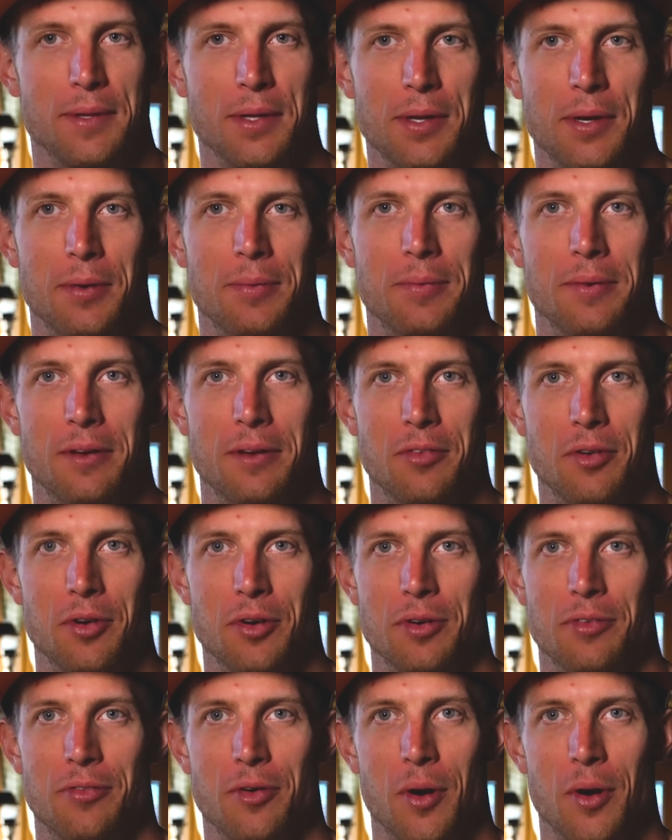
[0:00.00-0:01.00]
you know, if
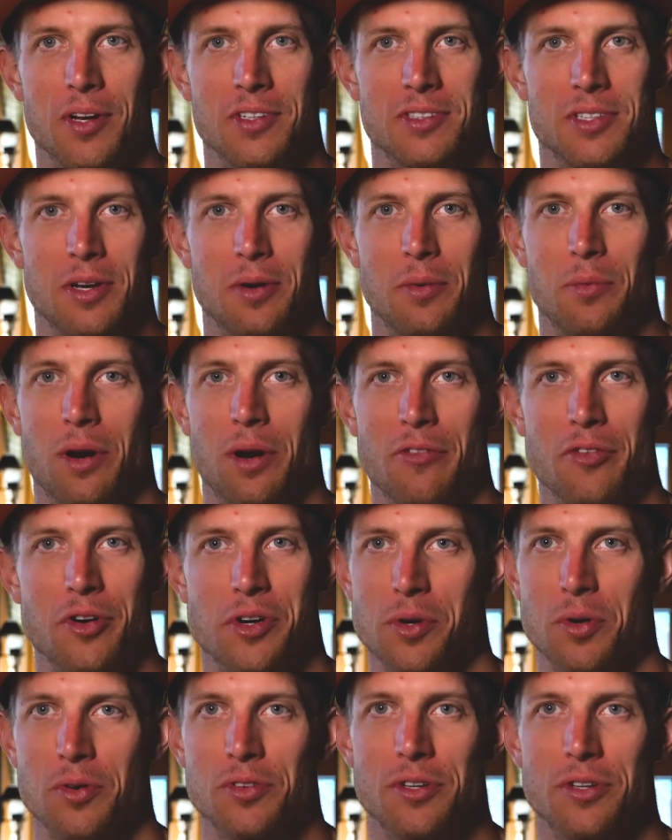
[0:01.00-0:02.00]
you're focused on whatever
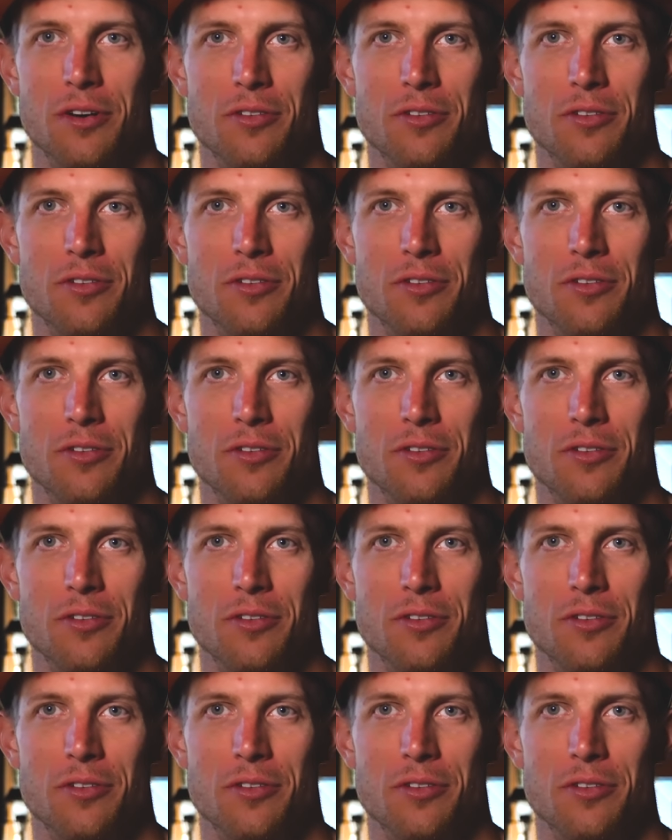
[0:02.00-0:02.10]
your goals